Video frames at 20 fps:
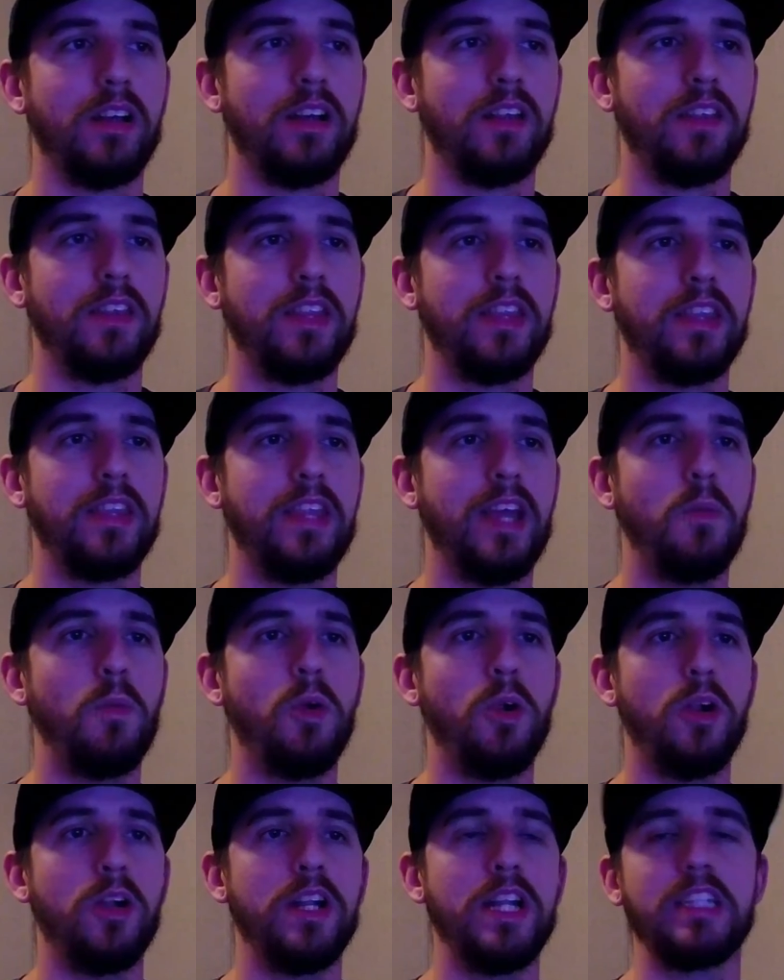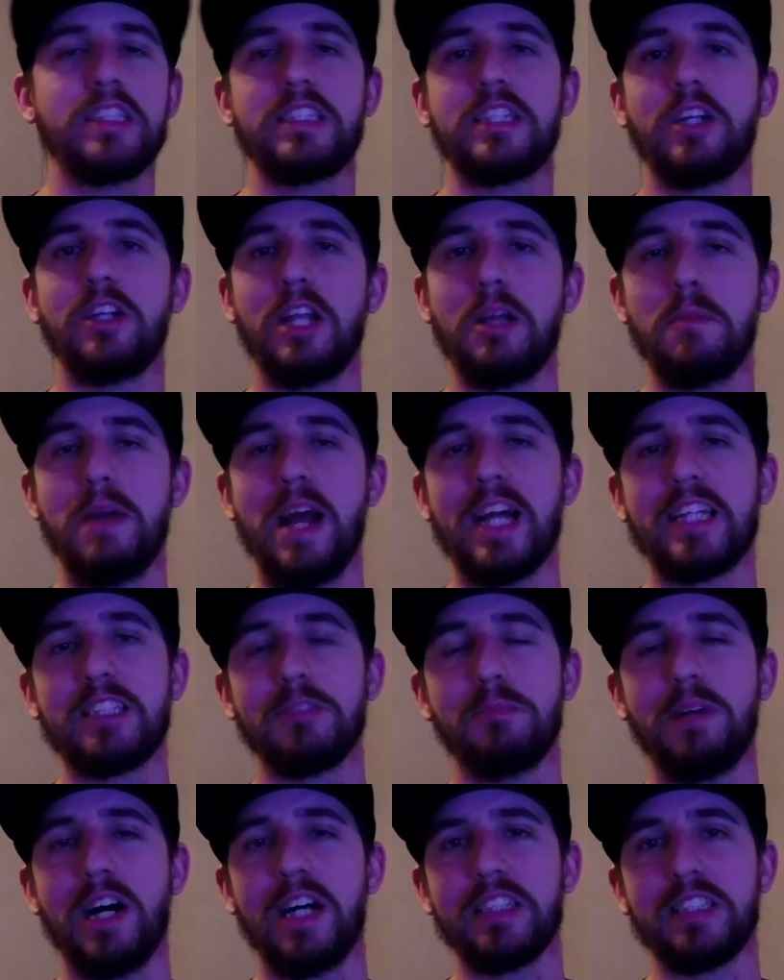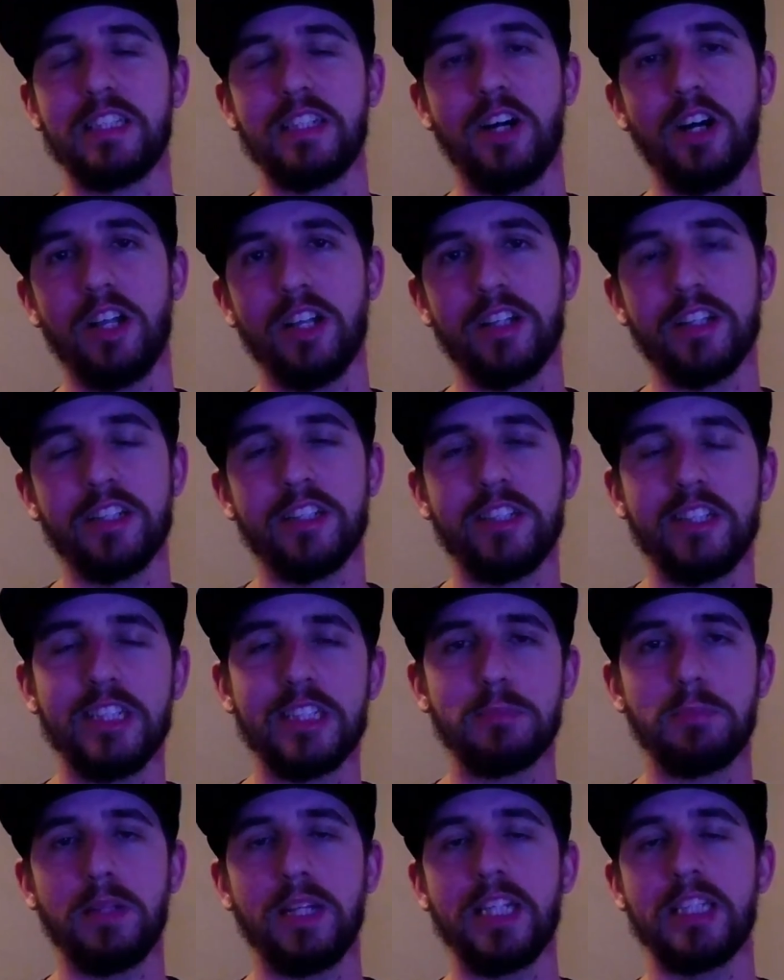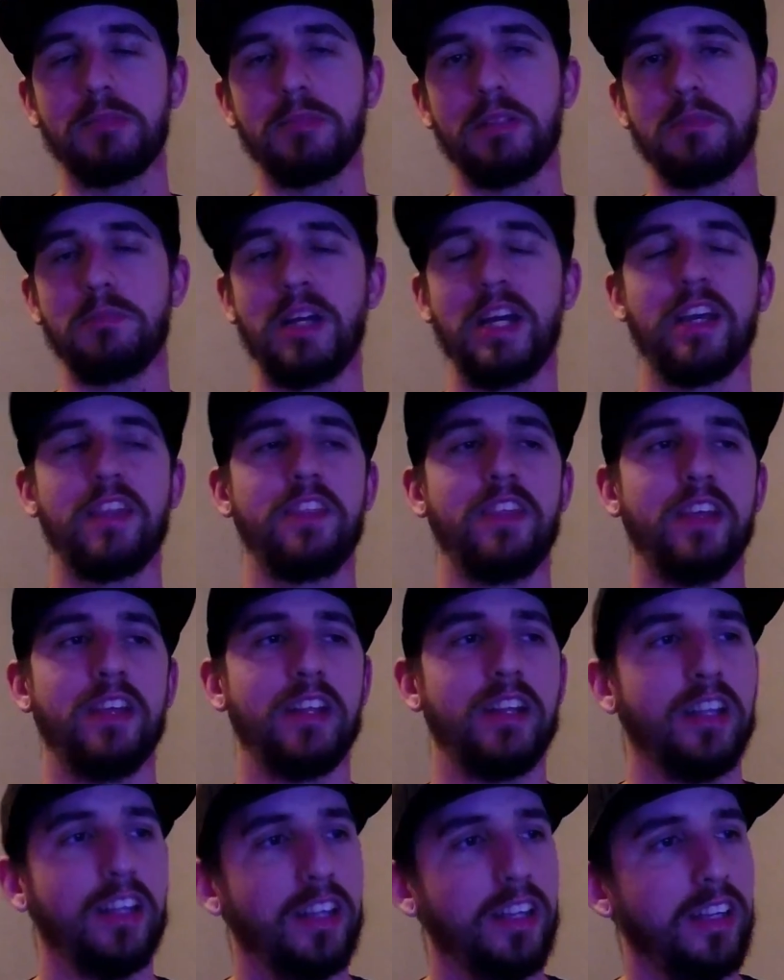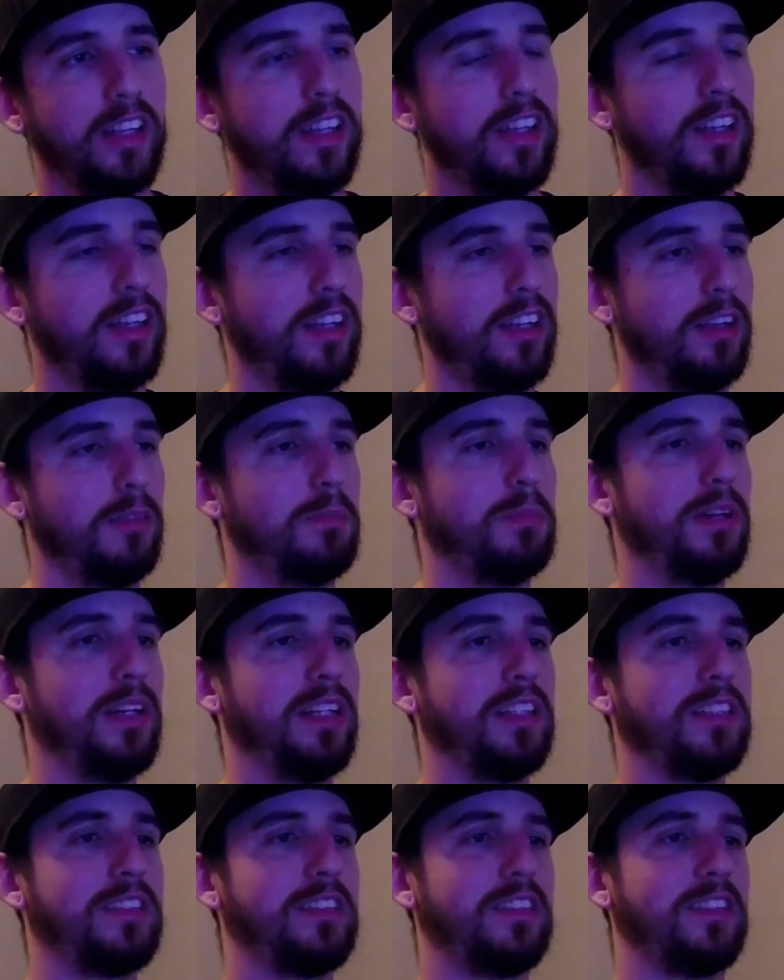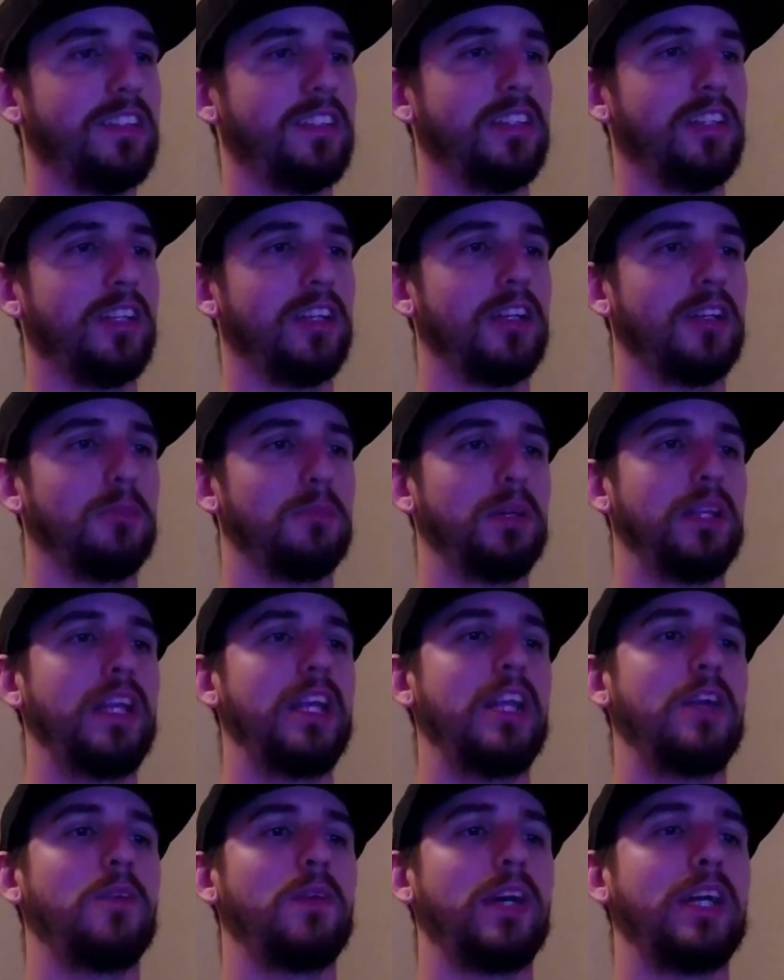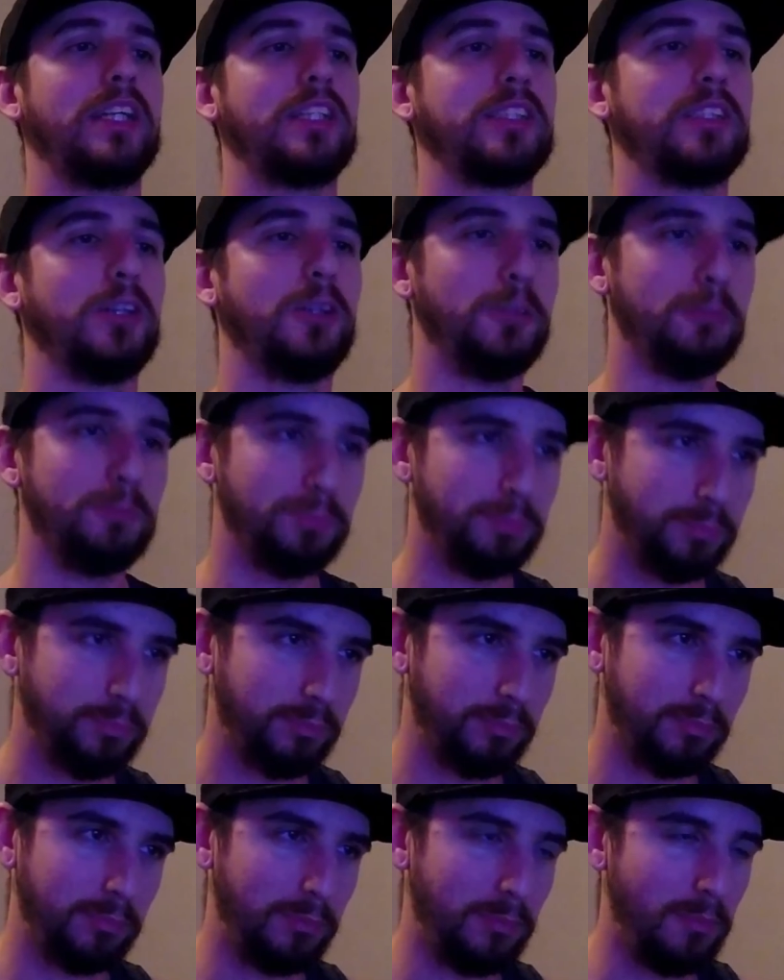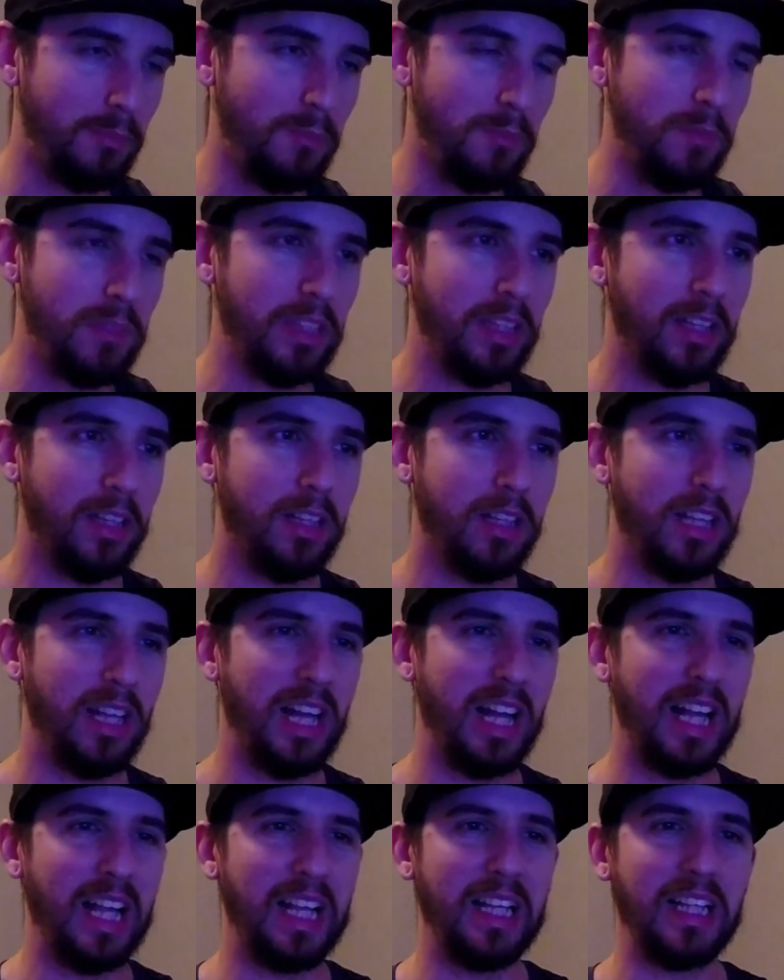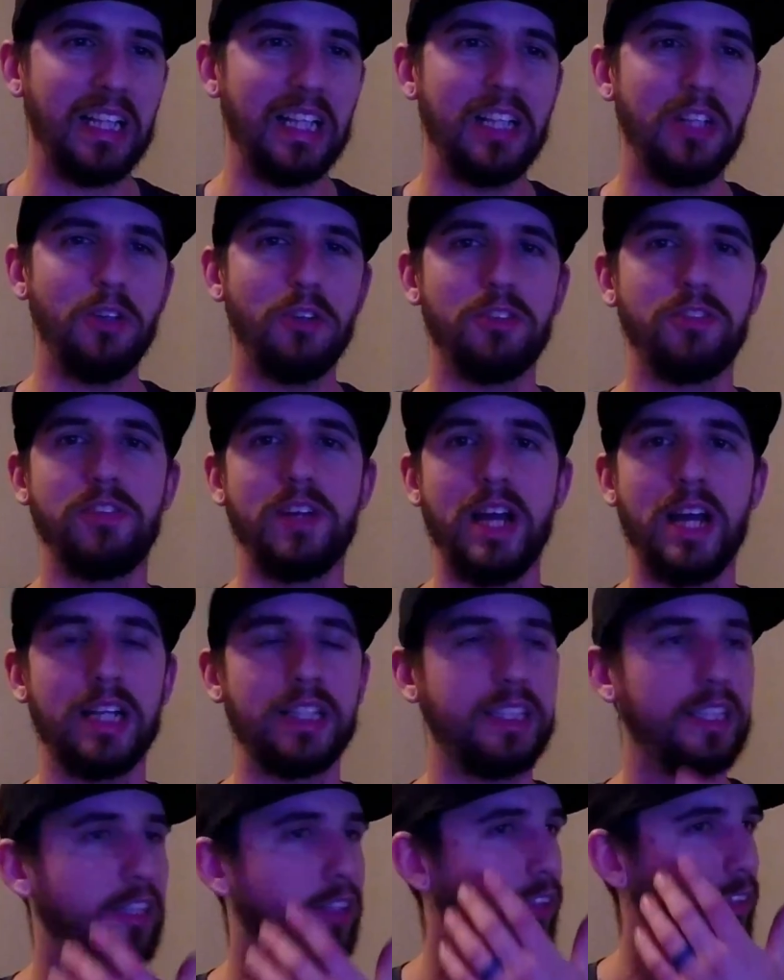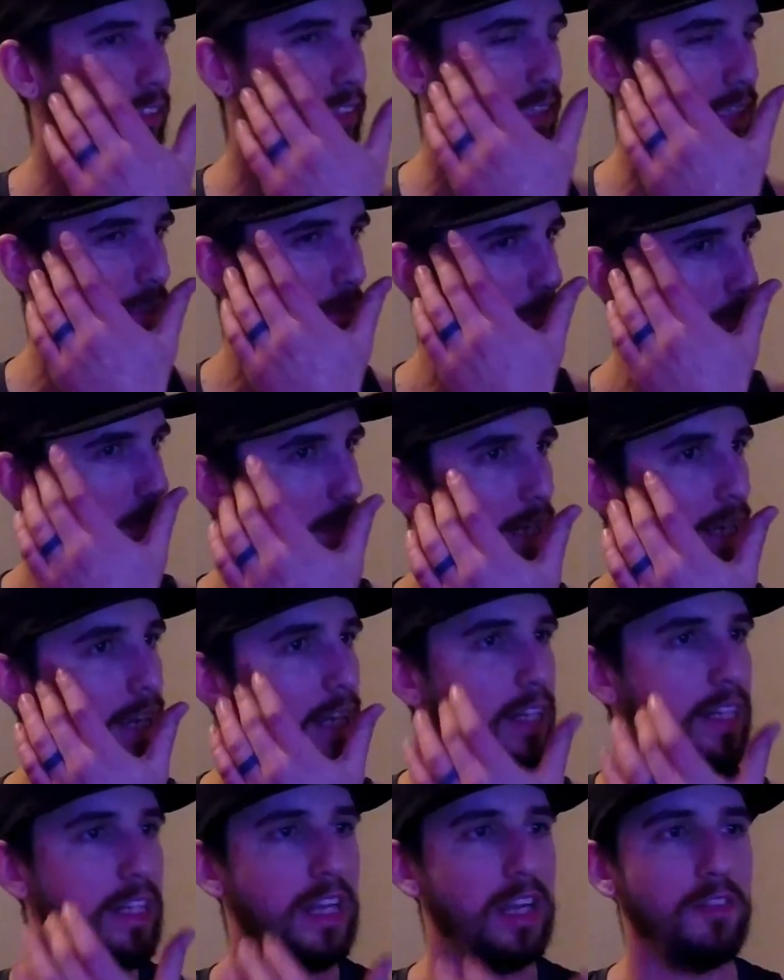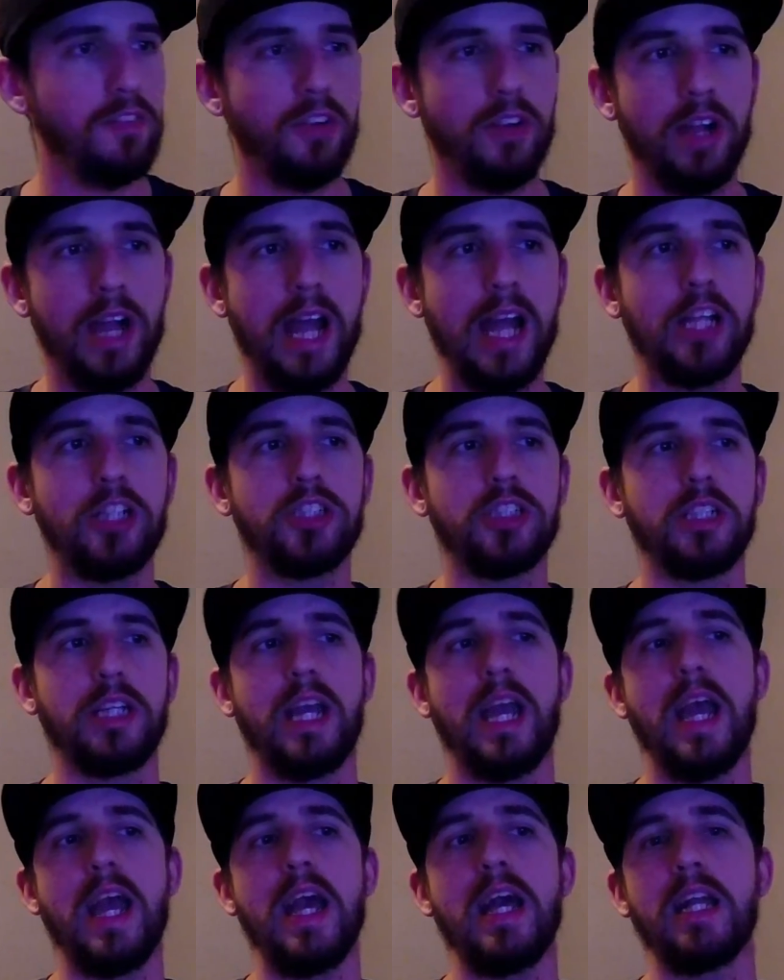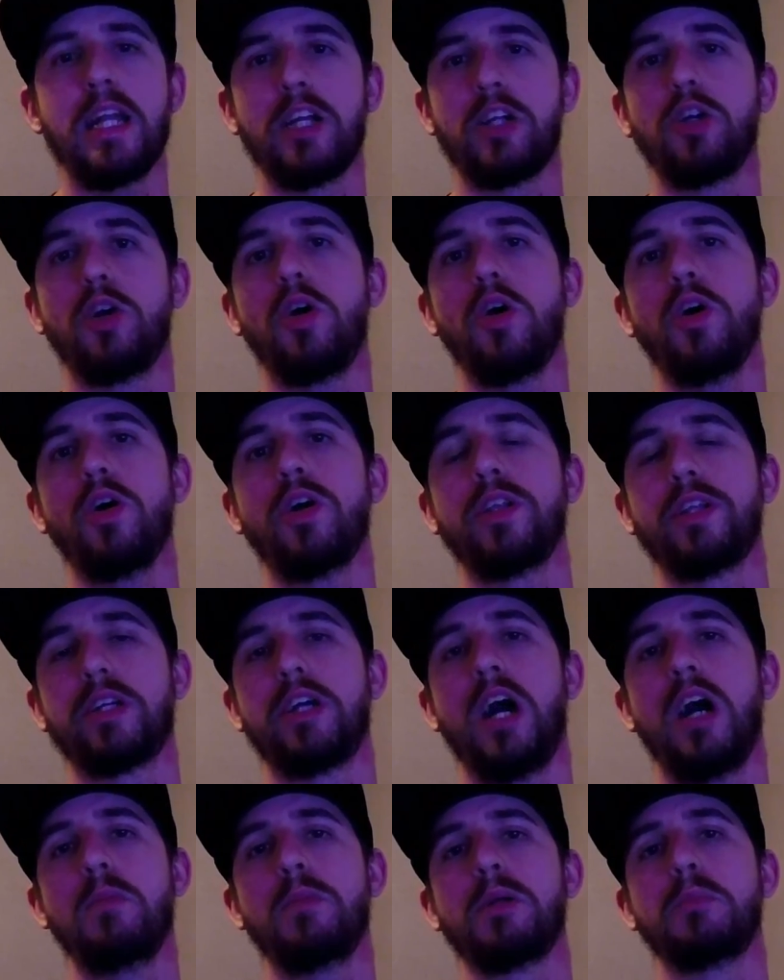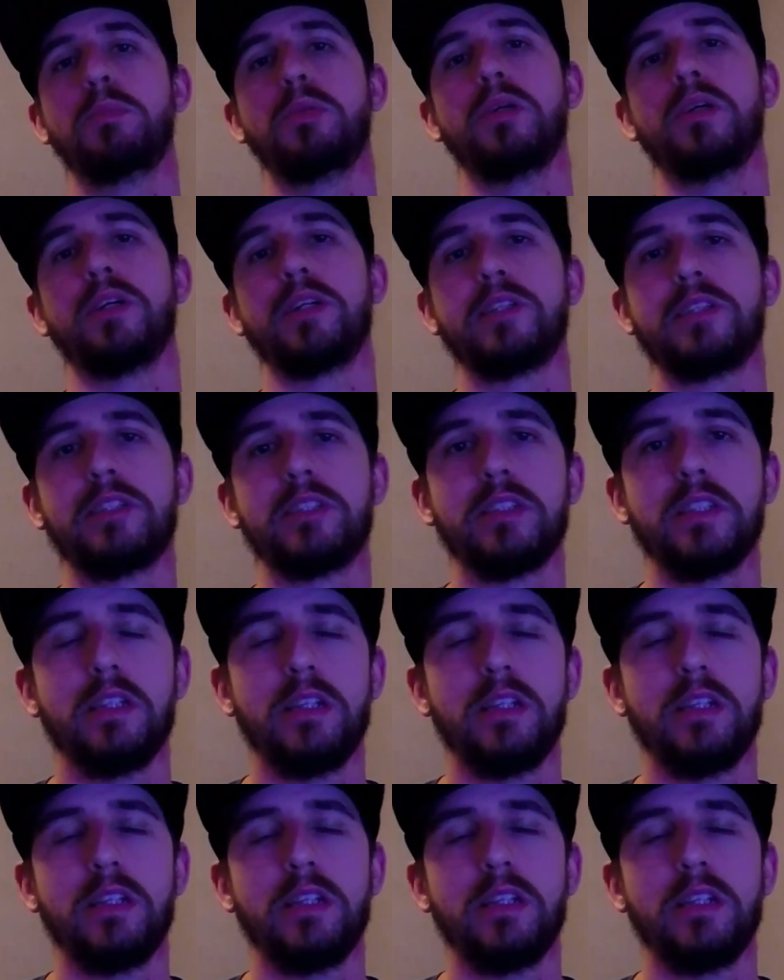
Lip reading: They weren't necessarily maximizing all of the displacement back then. But anyway, so a little fact here is that Blade never actually had a car in the comic books.